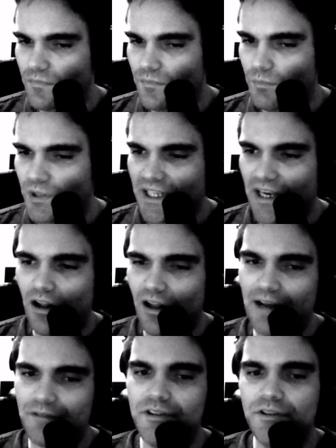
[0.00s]
But they all
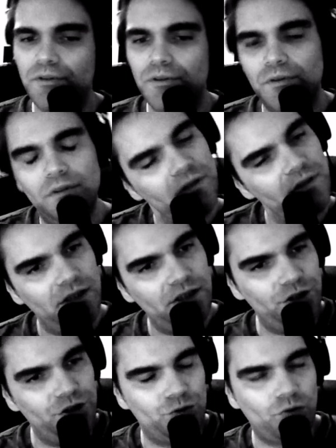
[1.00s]
have to
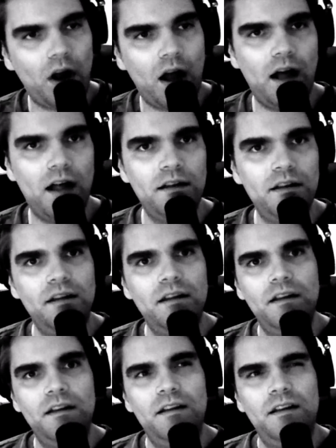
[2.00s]
draw
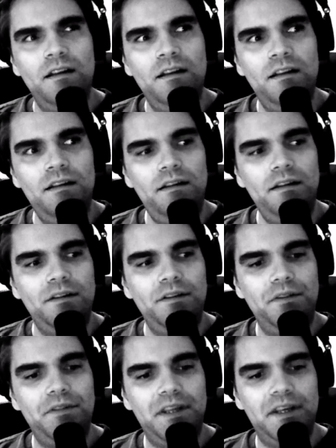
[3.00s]

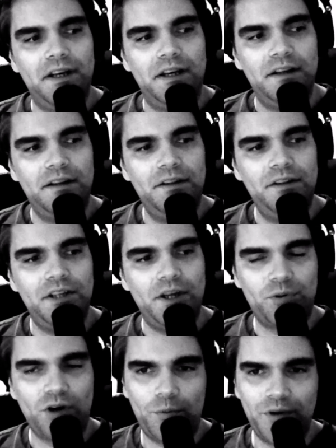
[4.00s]
the
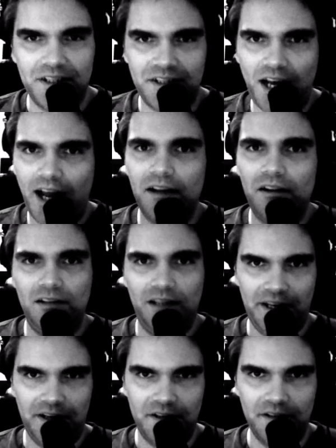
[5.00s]
appropriate tile
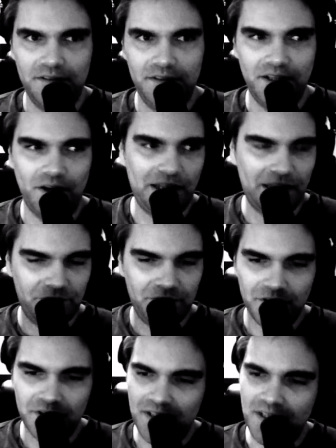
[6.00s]
layer. Like if
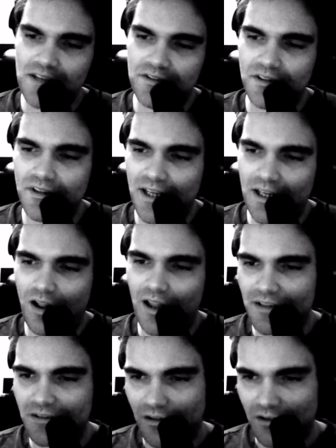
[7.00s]
you're in the desert, it all
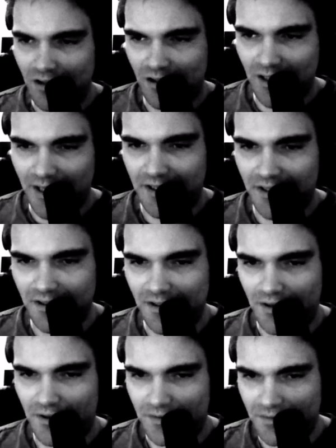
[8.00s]
has to look like,
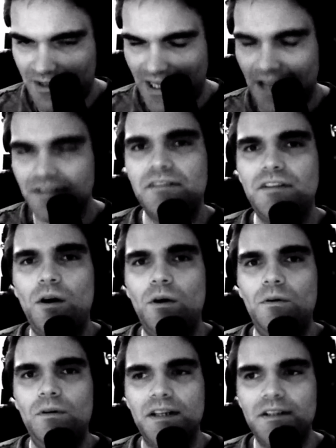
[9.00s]

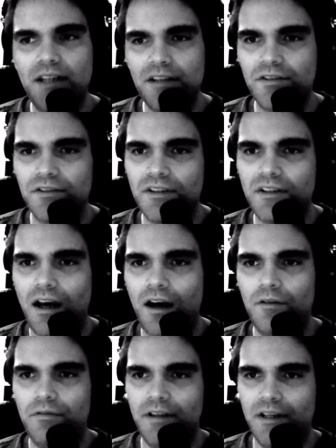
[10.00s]
sandstone and desert
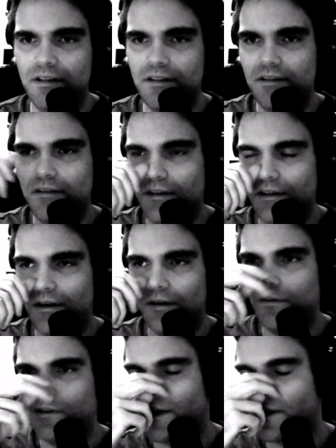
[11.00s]
stuff, and,
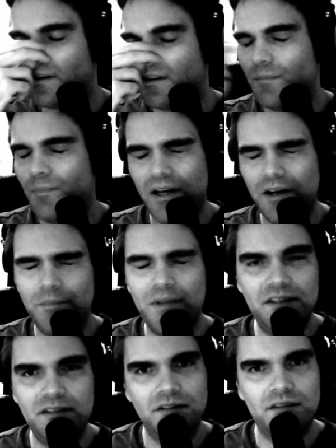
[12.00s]
like
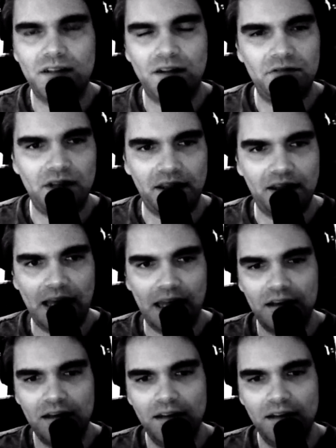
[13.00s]
pyramids and stuff like that.